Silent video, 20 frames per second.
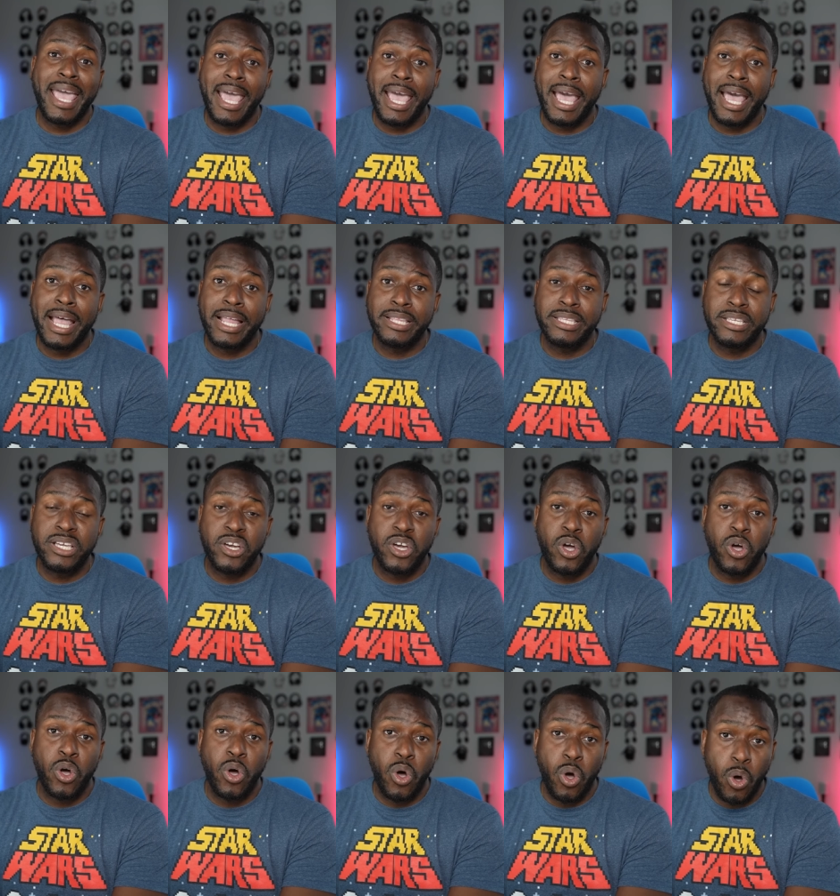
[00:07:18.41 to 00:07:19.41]
and
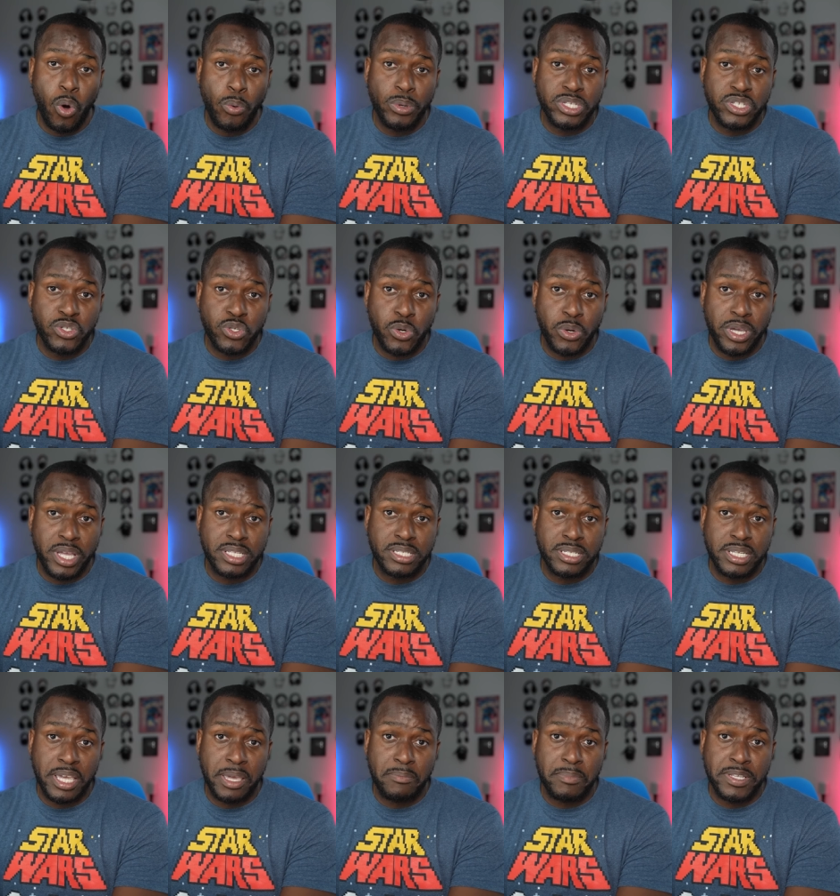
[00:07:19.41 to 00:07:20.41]
always enjoy
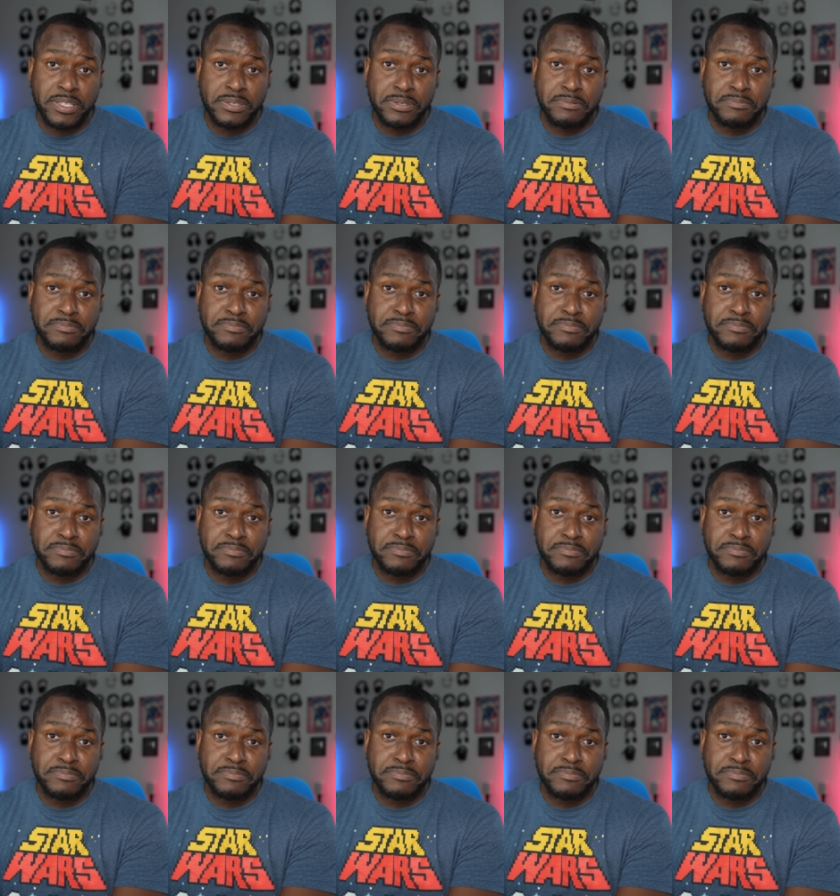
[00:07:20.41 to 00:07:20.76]
entertainment.